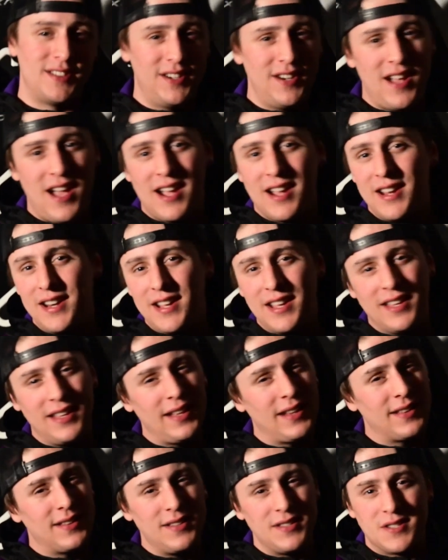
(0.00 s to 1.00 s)
You're not gonna
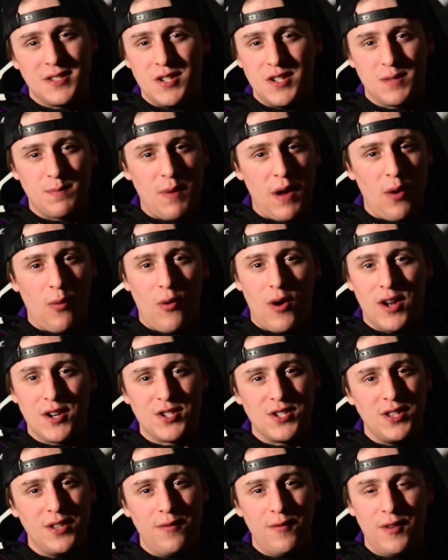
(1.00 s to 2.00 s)
get this just by
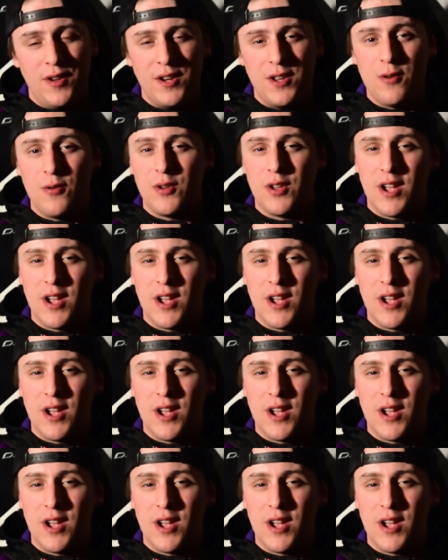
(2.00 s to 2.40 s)
watching the video.